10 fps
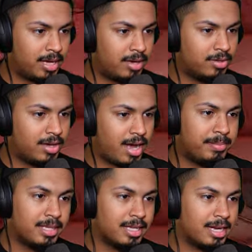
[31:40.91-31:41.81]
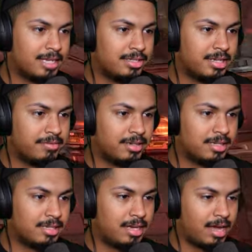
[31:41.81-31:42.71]
I don't know. I've been looking at you
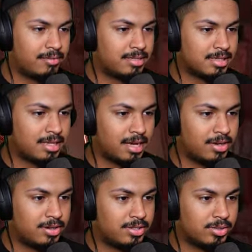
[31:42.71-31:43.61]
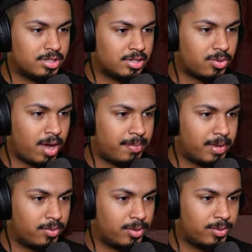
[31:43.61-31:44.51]
different ever since I noticed you was just hey, a white
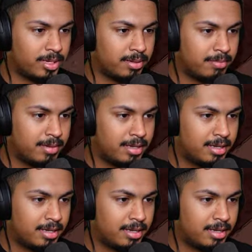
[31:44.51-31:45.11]
man with a whip.